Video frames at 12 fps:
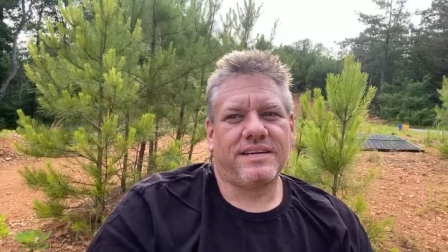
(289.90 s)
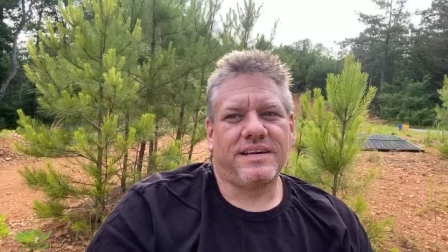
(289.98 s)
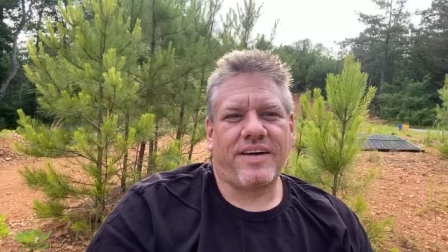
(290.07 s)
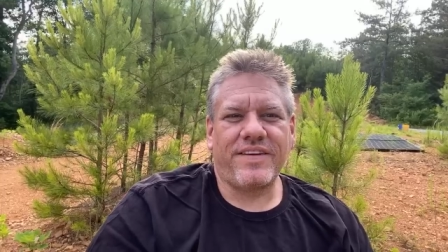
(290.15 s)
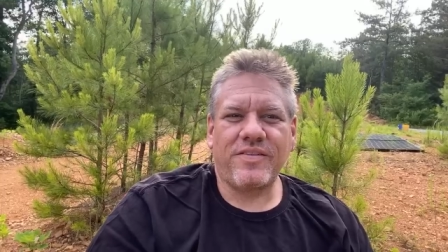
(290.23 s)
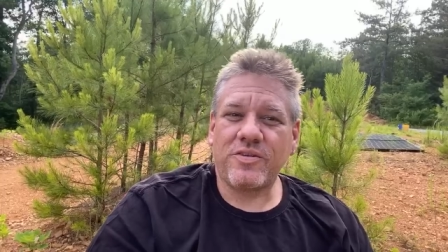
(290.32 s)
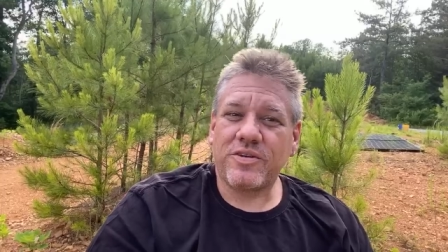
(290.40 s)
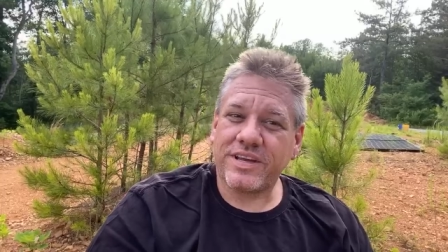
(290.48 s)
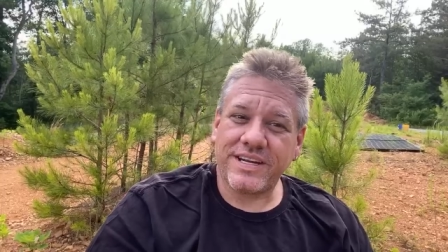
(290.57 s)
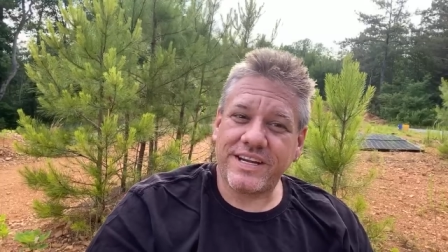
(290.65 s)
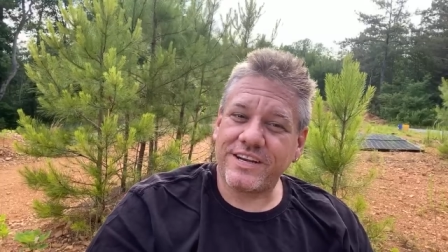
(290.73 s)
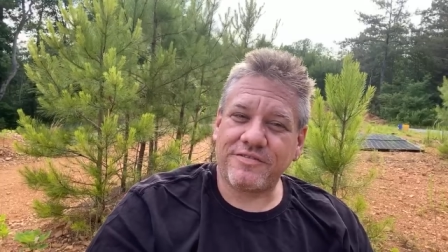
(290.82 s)
I've never really
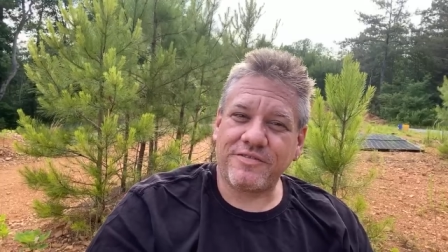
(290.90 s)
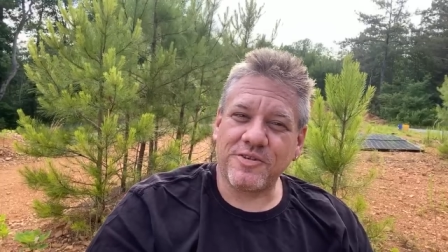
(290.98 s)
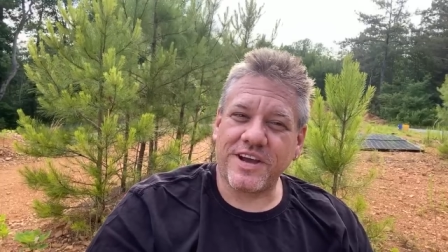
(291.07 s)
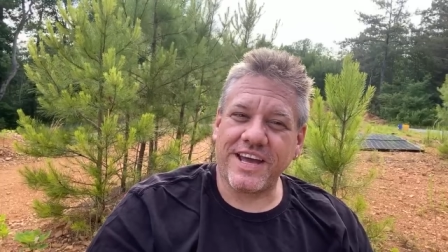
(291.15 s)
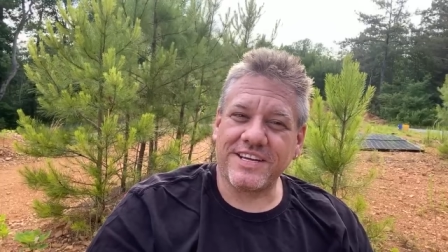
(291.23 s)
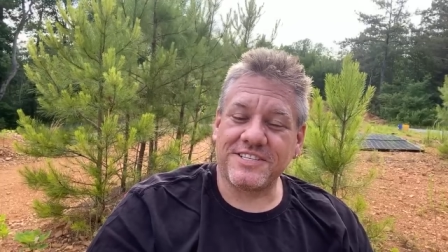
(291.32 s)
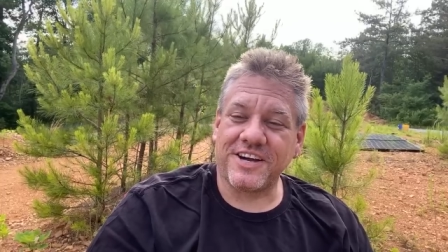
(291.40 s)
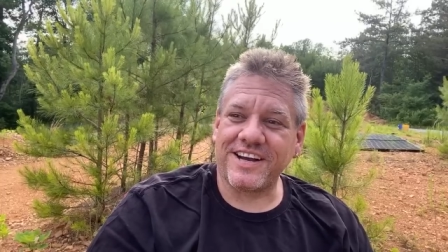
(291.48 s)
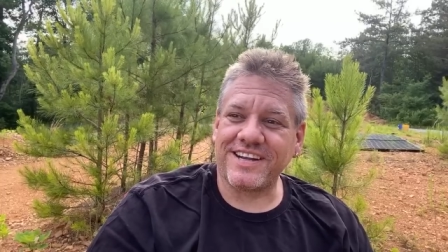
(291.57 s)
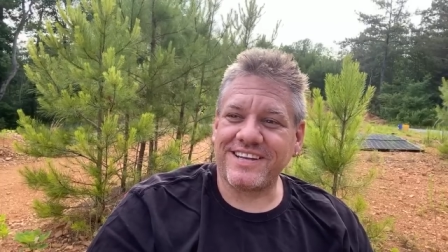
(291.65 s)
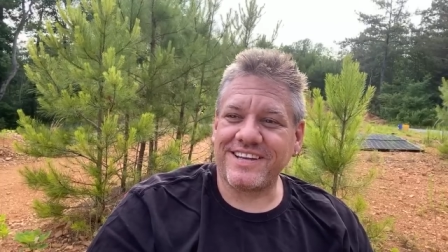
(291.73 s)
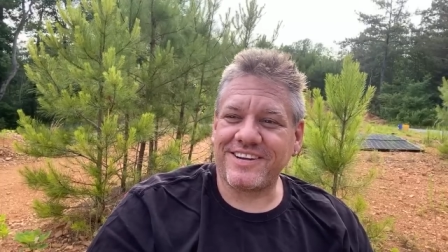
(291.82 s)
needed a fuel gauge on
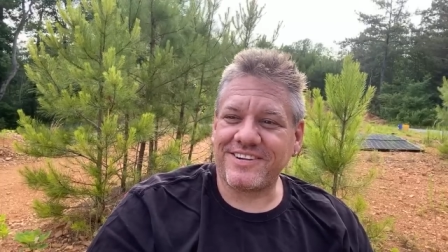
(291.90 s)
it.